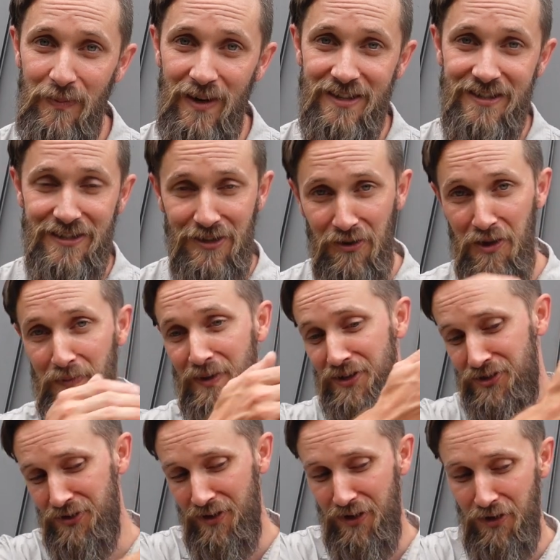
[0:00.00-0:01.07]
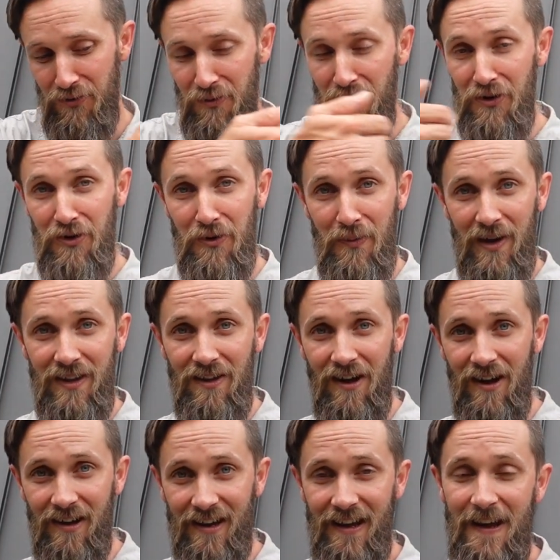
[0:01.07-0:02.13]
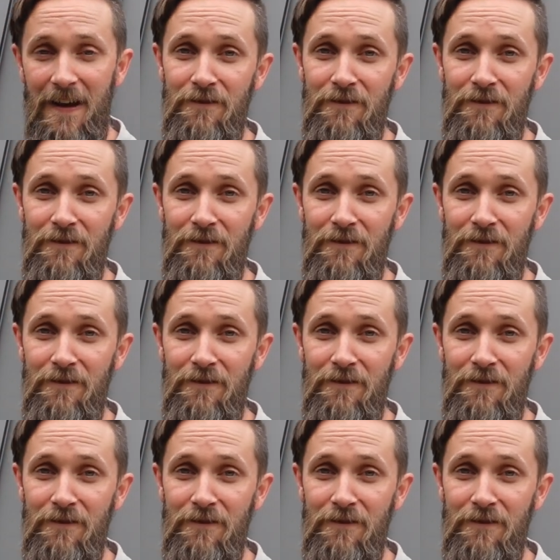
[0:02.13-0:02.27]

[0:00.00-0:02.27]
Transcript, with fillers: but slowly but surely you'll work your way along